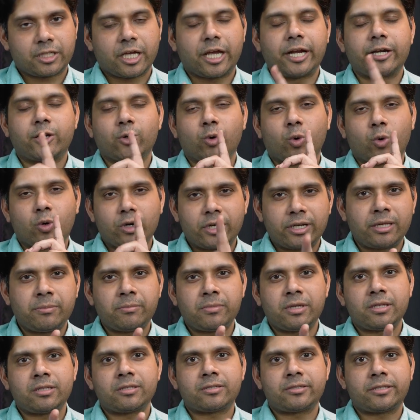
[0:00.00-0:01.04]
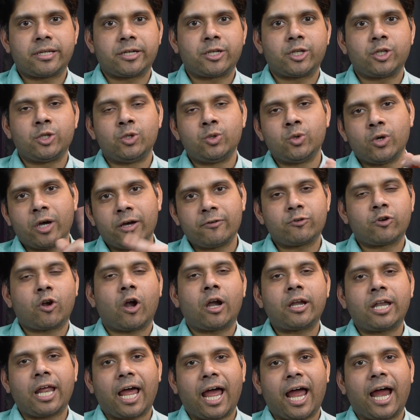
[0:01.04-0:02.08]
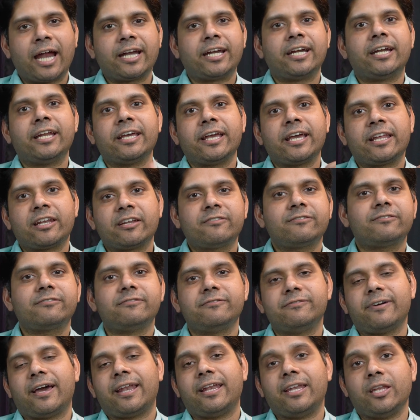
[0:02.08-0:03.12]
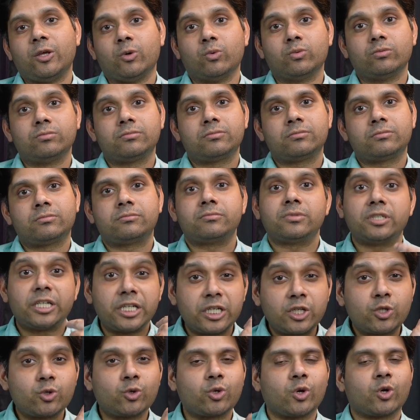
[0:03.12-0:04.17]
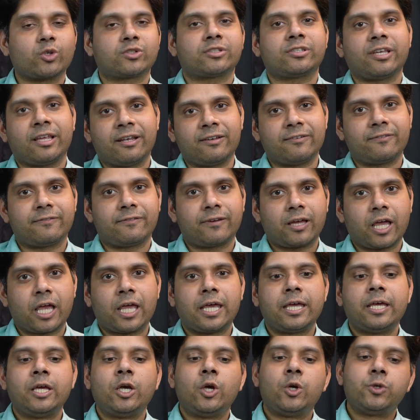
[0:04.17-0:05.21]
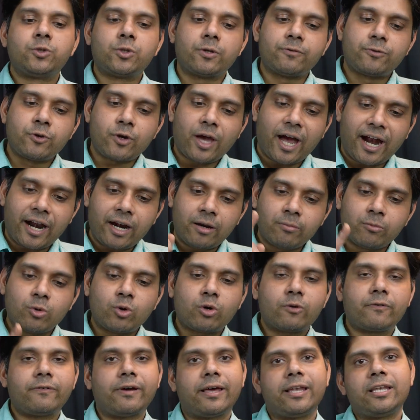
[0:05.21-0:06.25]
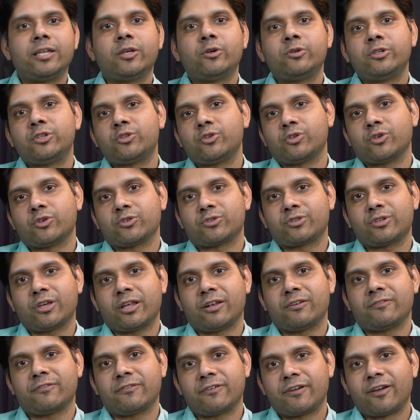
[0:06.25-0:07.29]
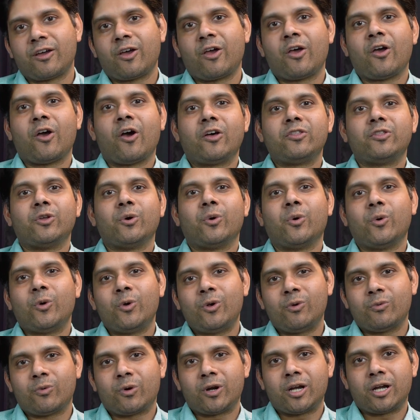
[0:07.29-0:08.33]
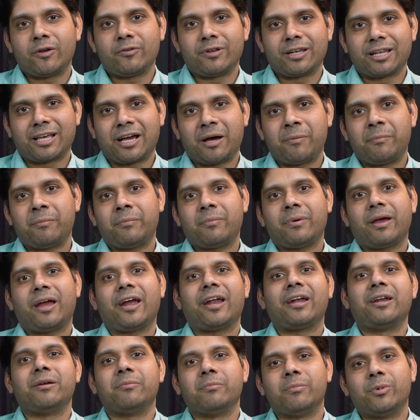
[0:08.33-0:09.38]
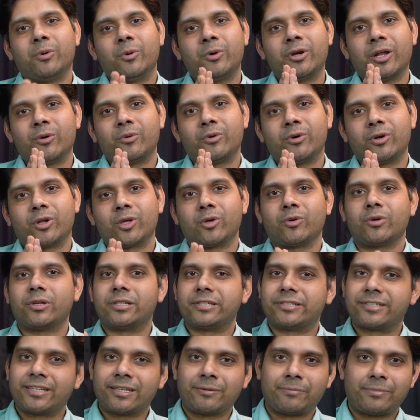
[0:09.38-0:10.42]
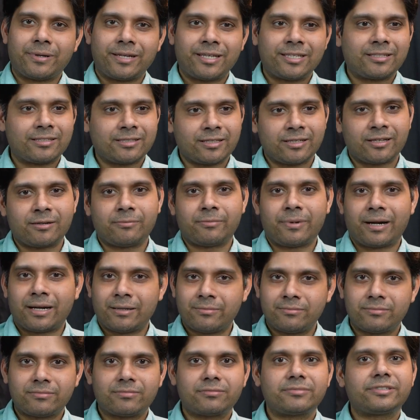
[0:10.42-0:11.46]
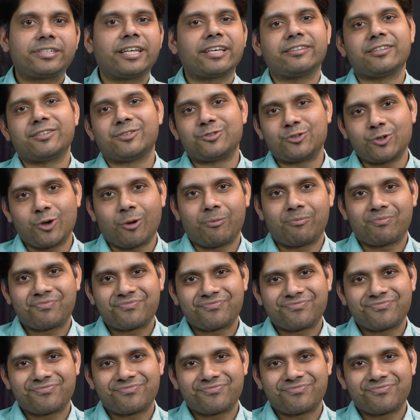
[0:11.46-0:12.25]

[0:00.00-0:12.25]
It only means that you have not added enough value into yourself. So if you add more value into yourself, the whole world will come and bow down to you and say, please, sir, madam, take this job.